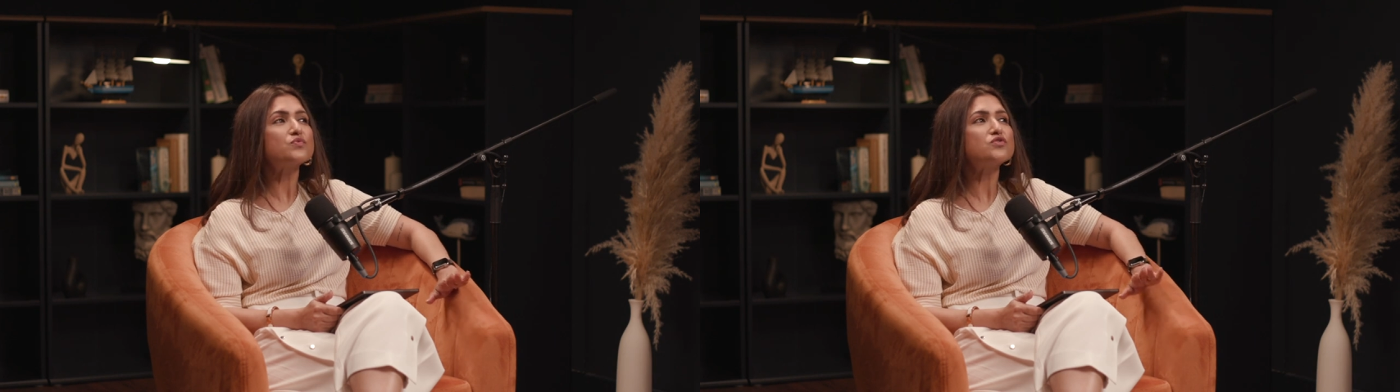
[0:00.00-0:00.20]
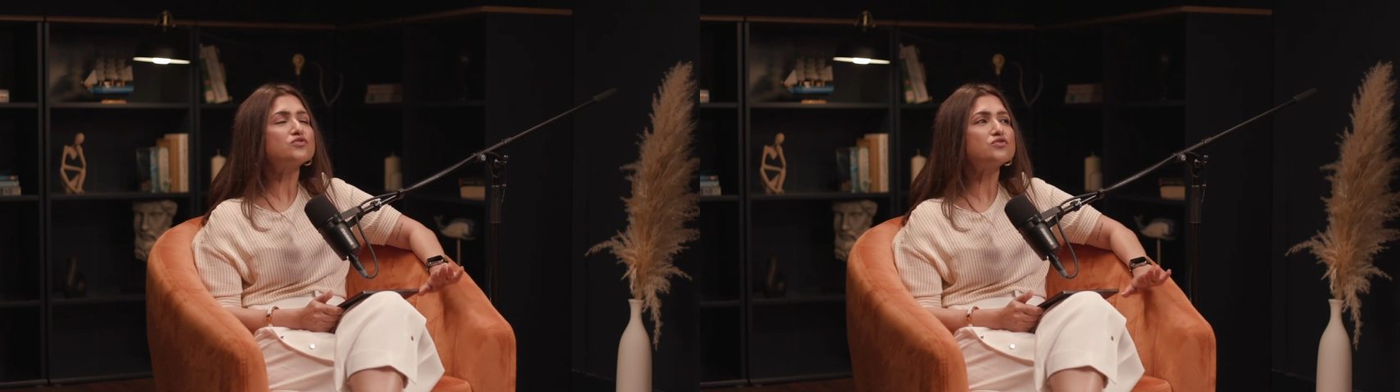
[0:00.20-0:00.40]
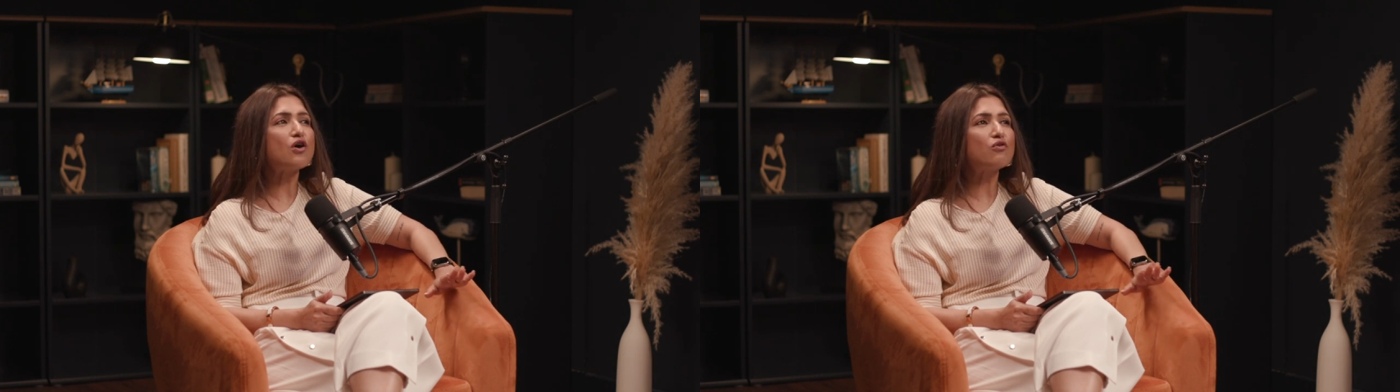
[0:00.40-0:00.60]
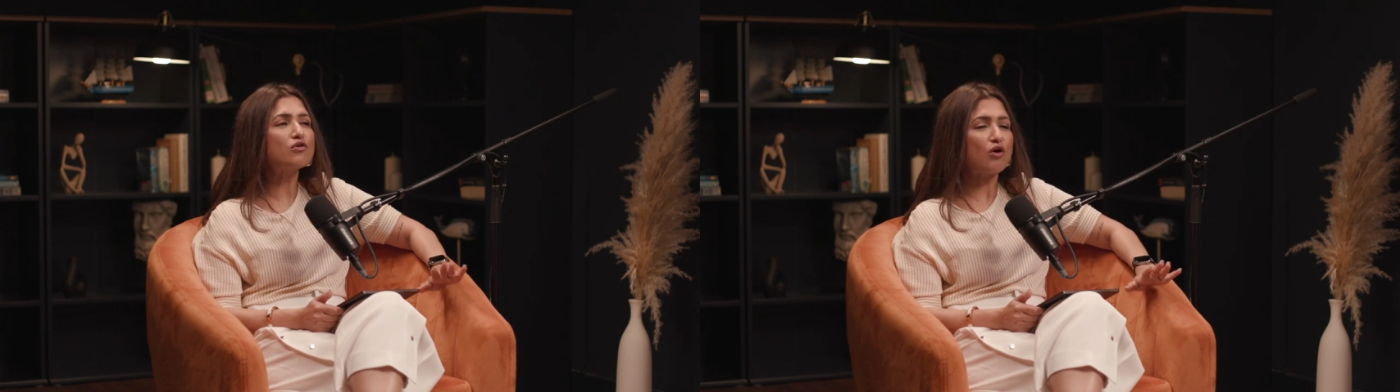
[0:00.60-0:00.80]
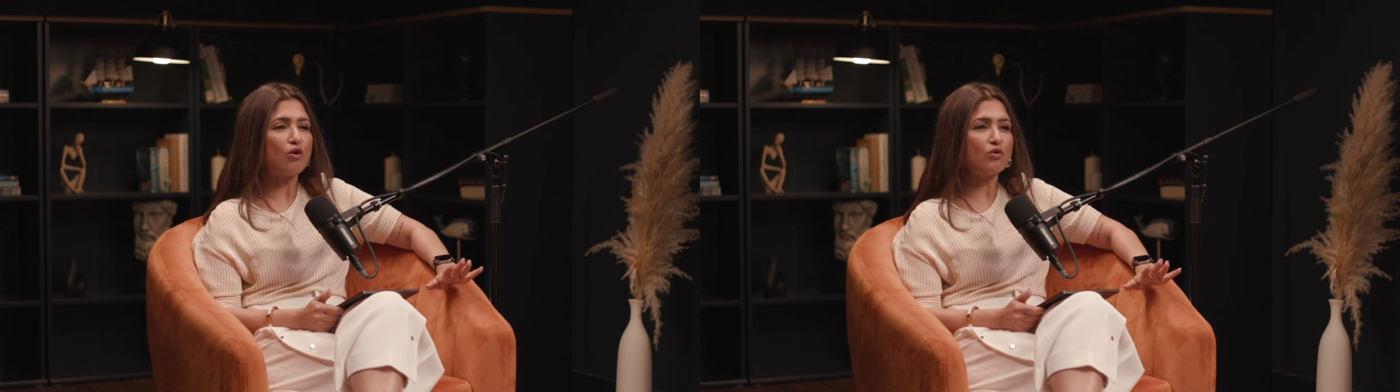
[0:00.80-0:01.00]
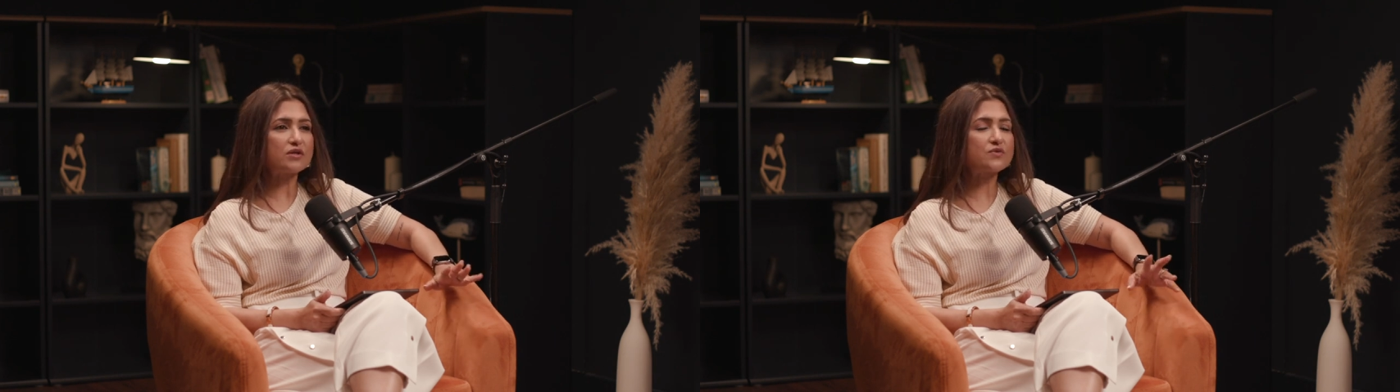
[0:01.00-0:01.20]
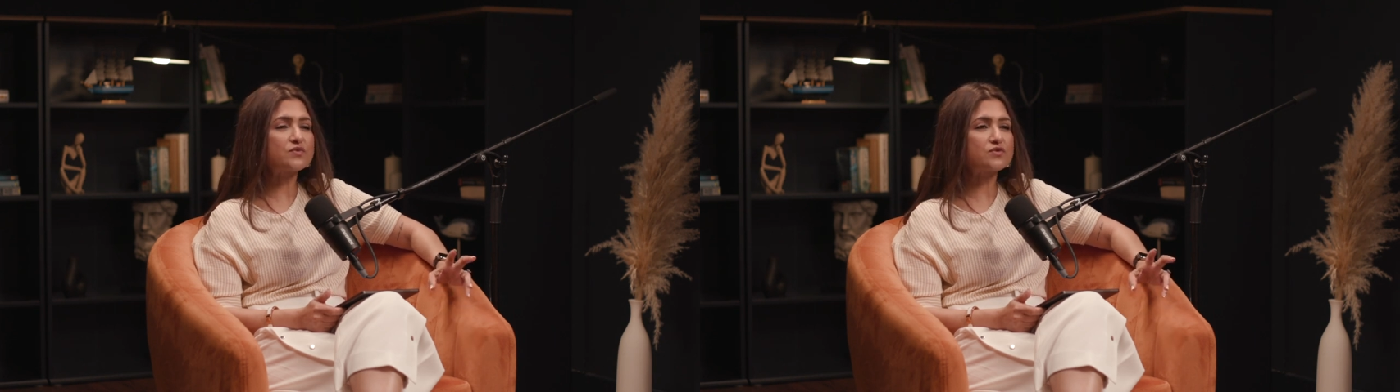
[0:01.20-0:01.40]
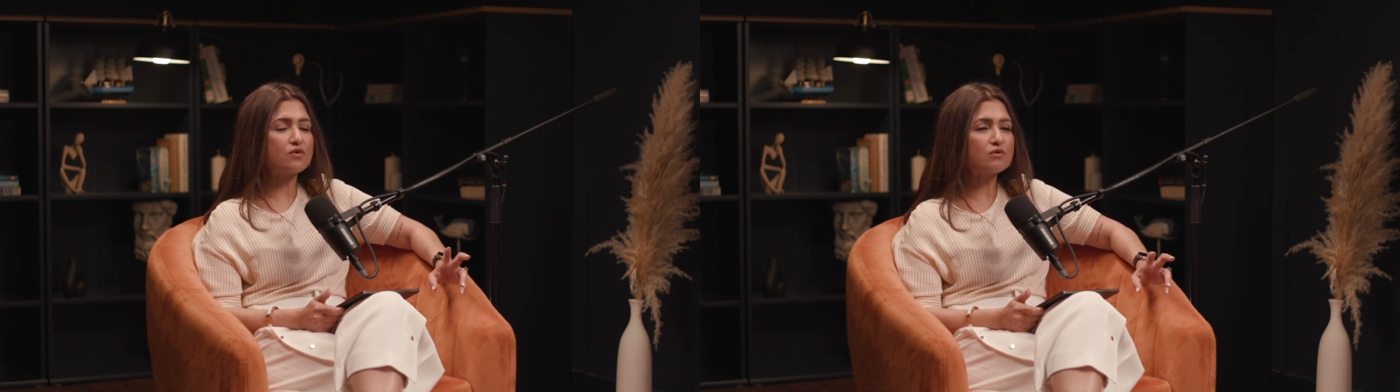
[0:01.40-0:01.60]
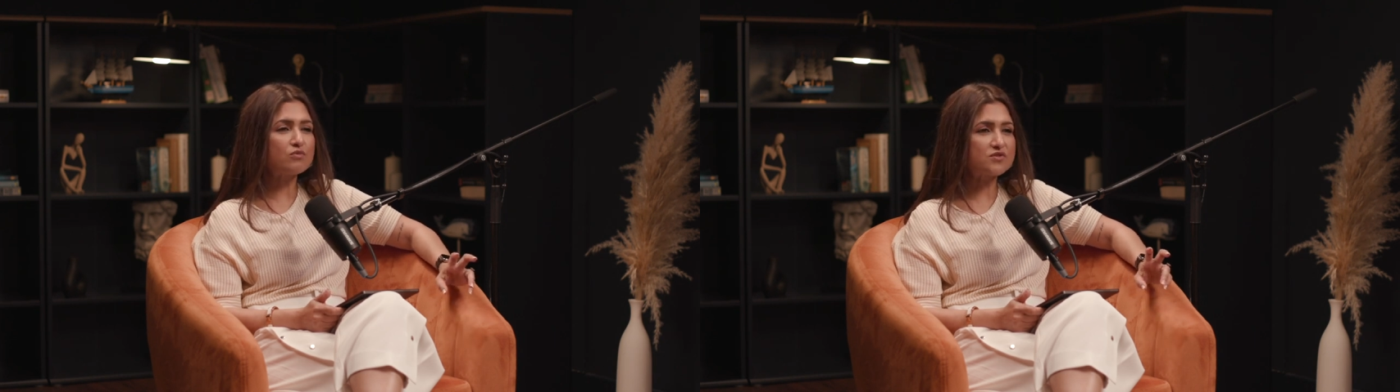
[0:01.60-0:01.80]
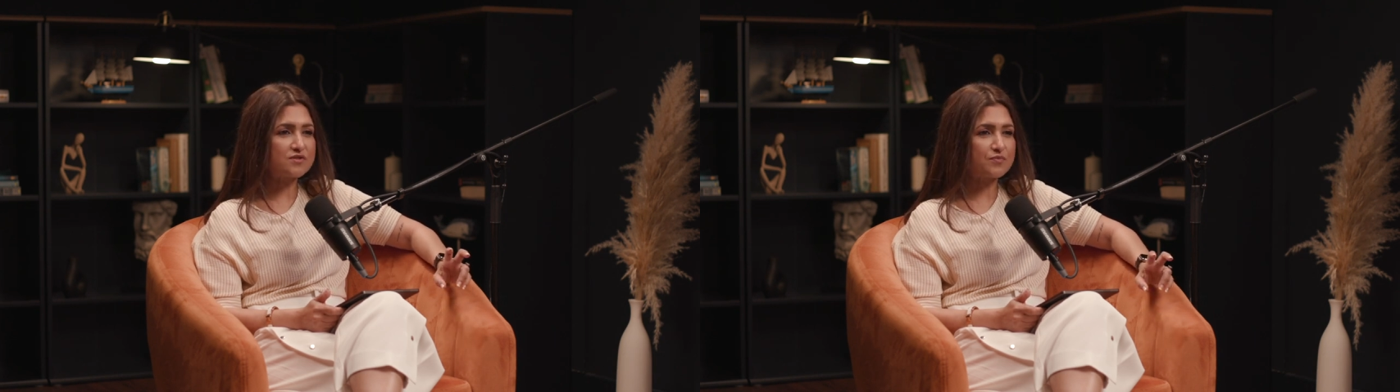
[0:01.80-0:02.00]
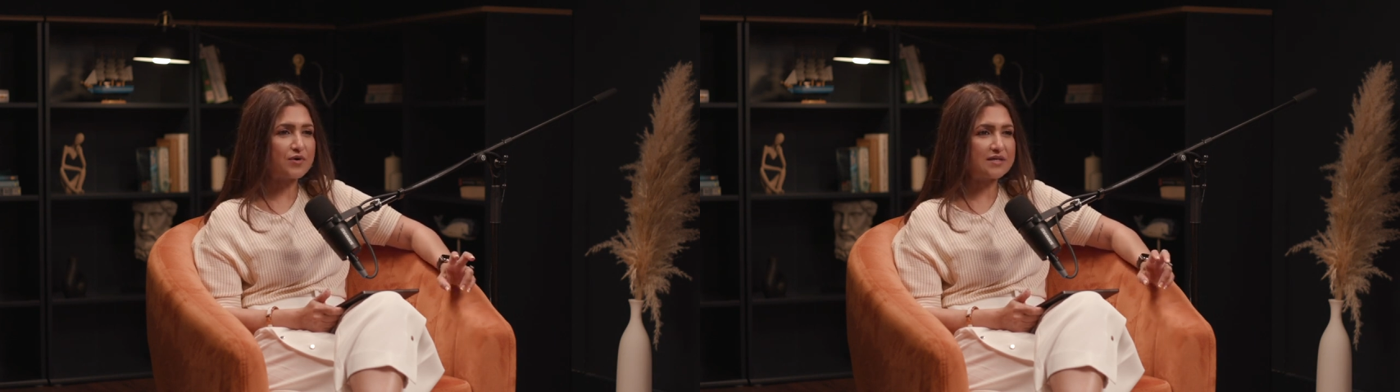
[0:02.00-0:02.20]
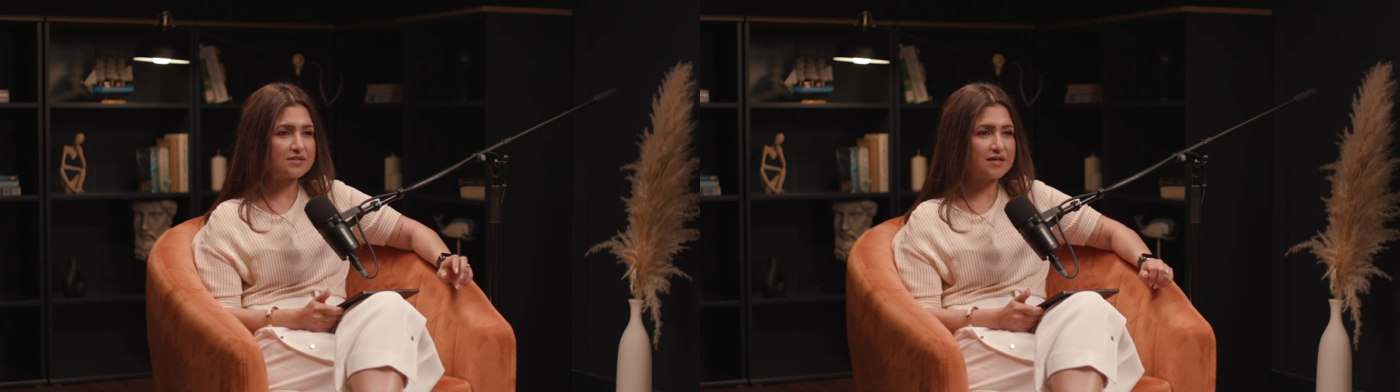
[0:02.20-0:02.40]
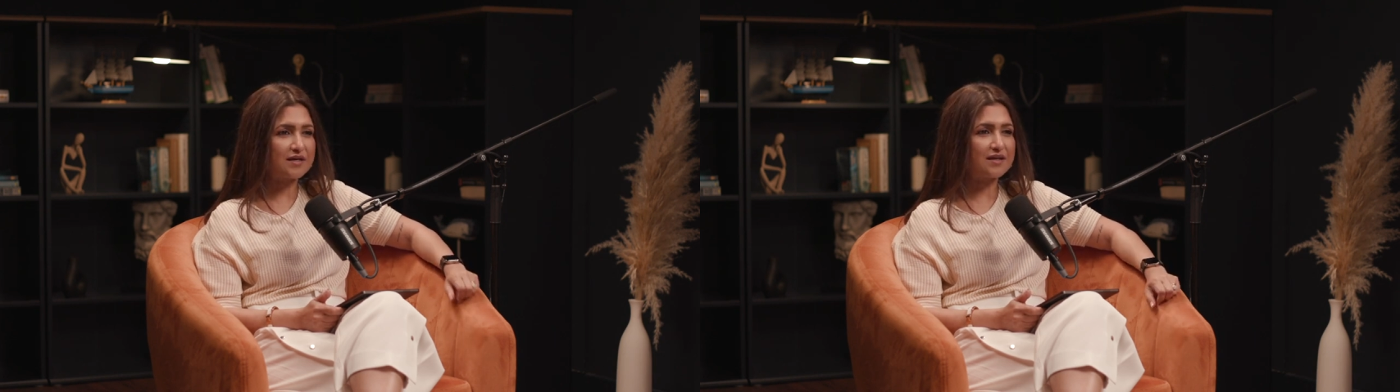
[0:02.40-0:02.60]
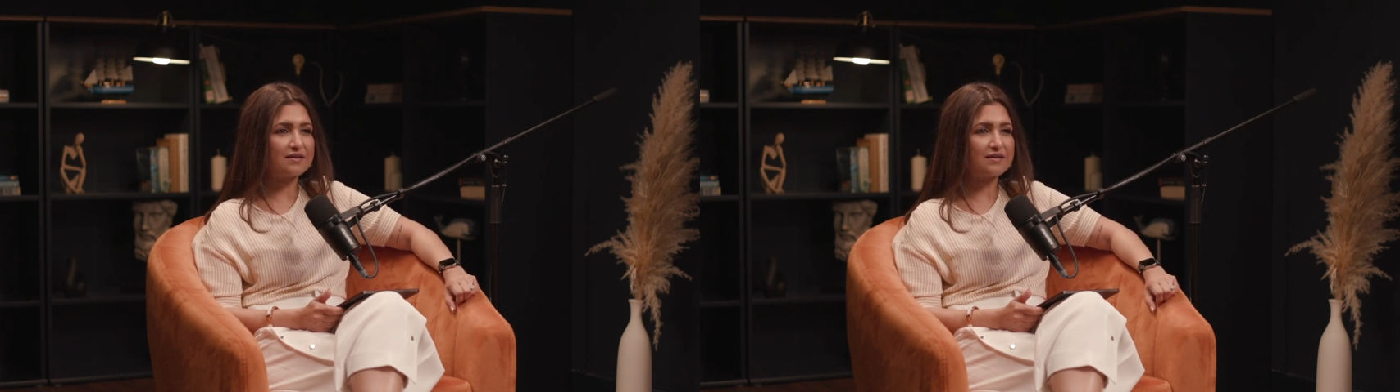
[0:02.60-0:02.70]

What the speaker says: It was so cold. It was almost depressing.